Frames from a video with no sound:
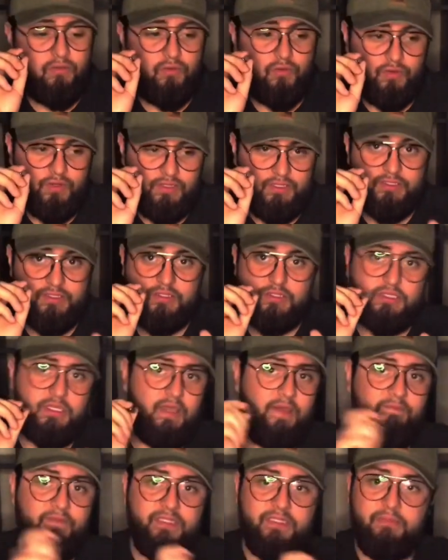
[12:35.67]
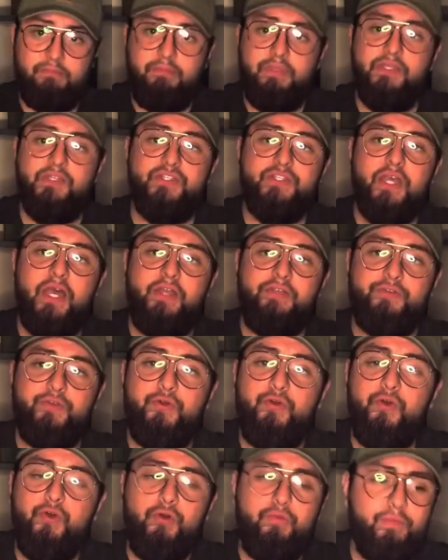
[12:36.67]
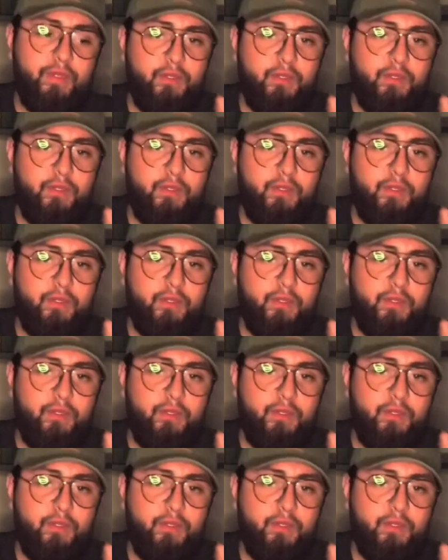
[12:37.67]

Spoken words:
Or let's just say if it's a missed shot in your home,